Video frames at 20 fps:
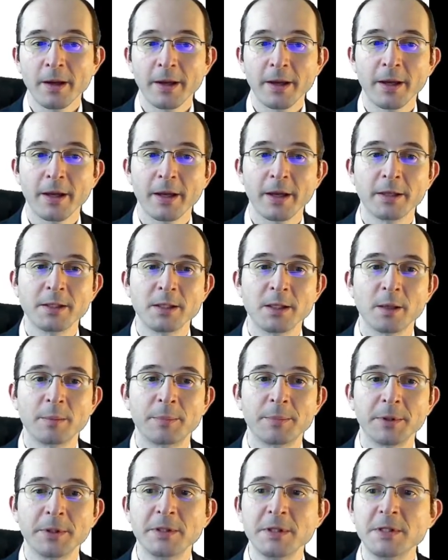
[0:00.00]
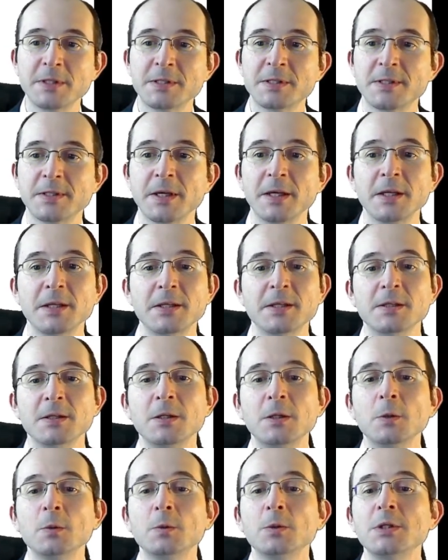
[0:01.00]
ending up in the state
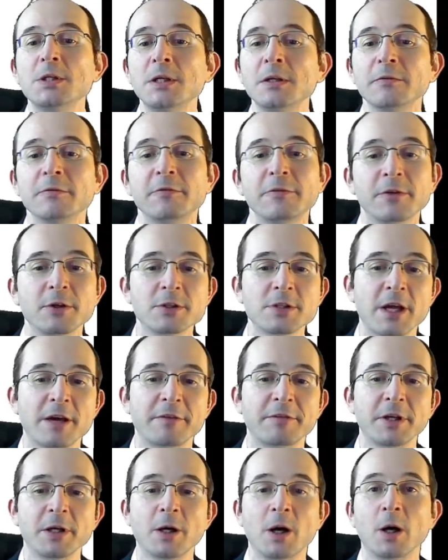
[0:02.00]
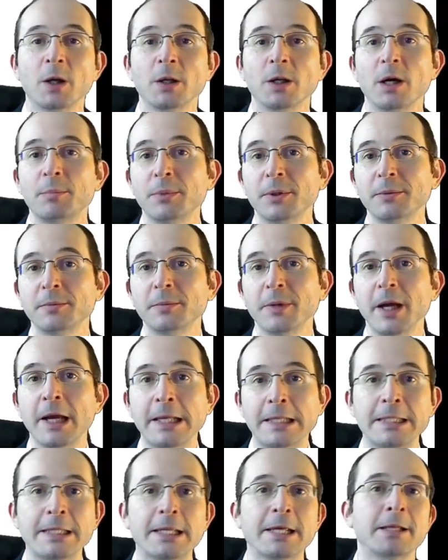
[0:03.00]
UD, first having gone up
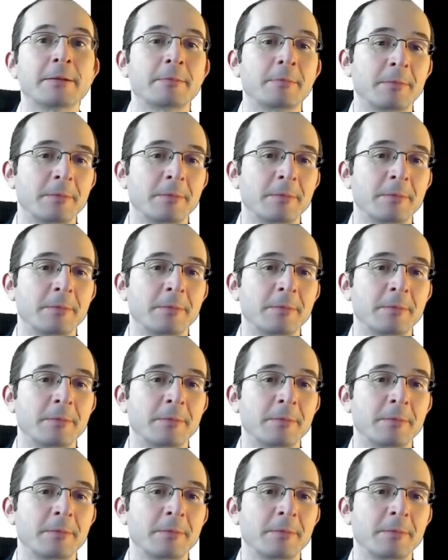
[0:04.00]
and then